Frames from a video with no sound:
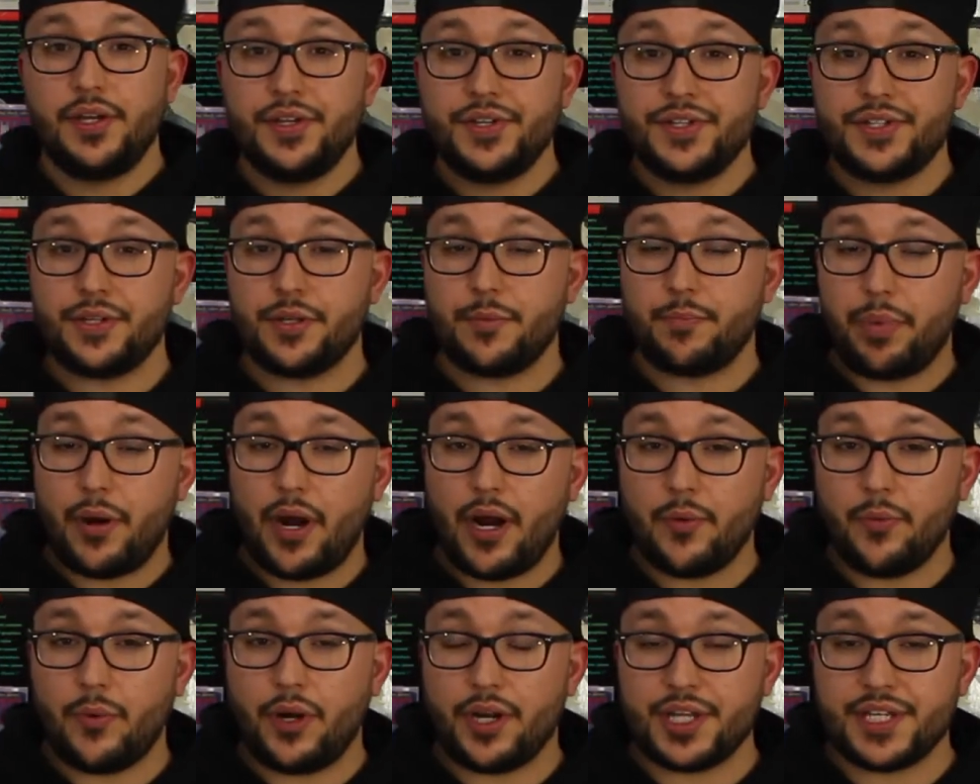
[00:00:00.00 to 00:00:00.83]
So the
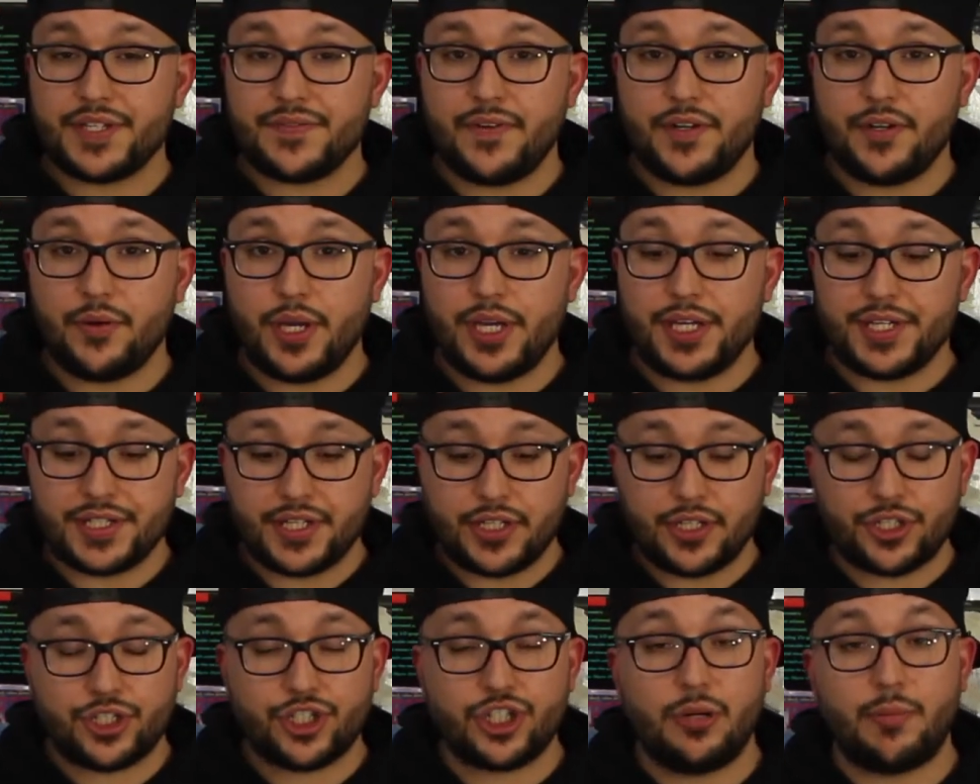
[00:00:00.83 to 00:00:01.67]
part 1 of this video is
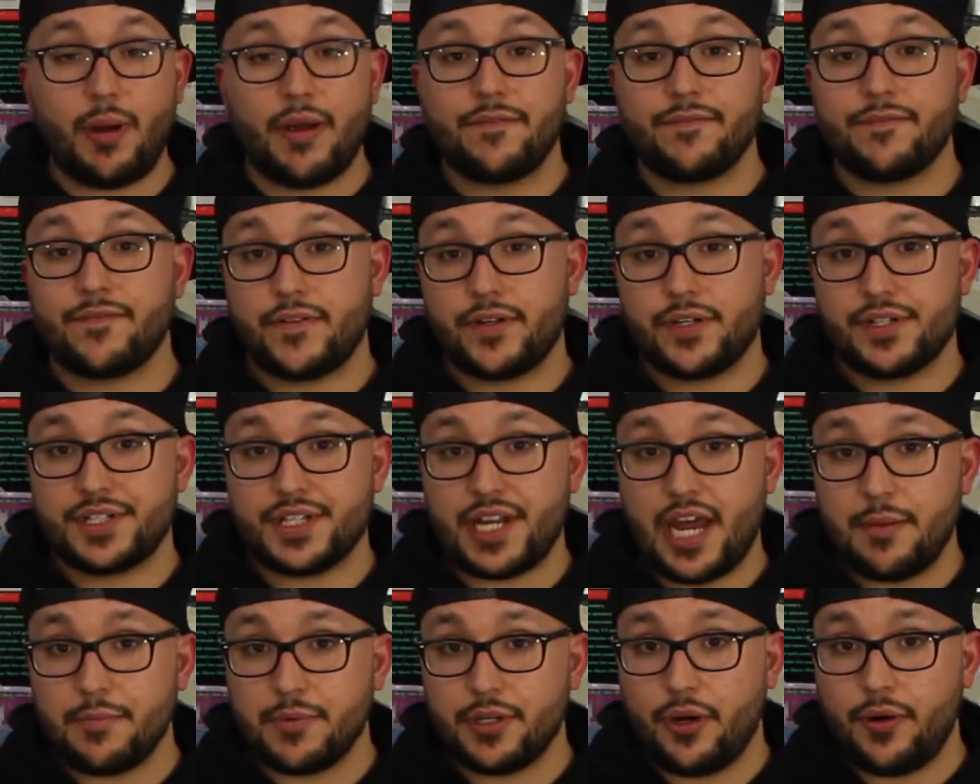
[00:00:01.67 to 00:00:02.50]
going to show my first
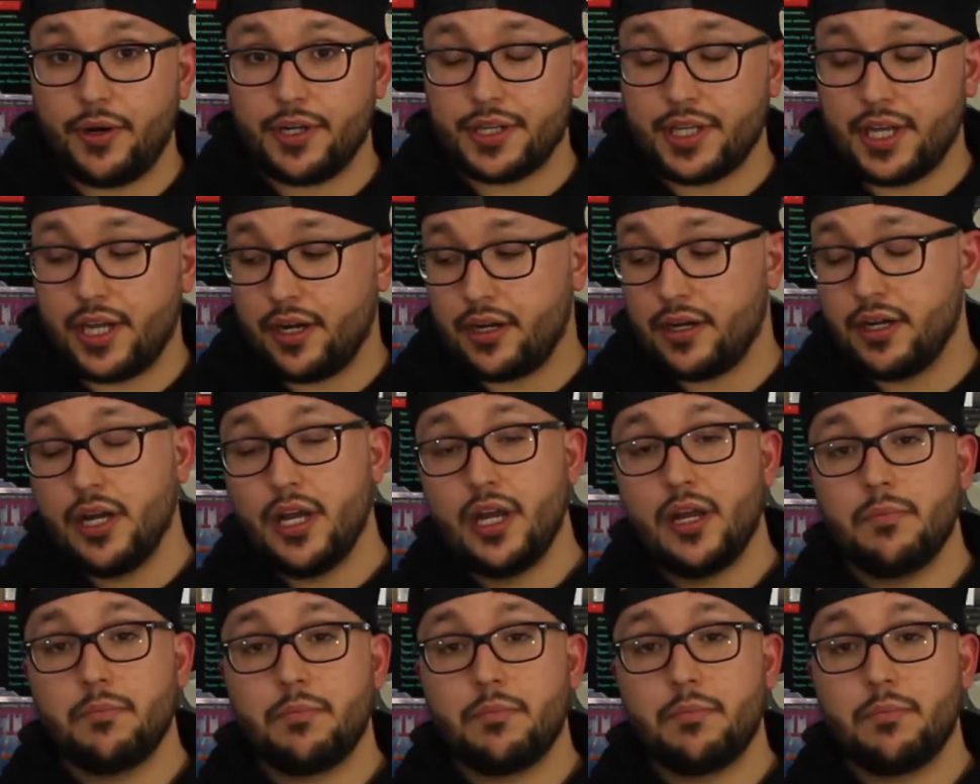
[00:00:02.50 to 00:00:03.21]
time going there.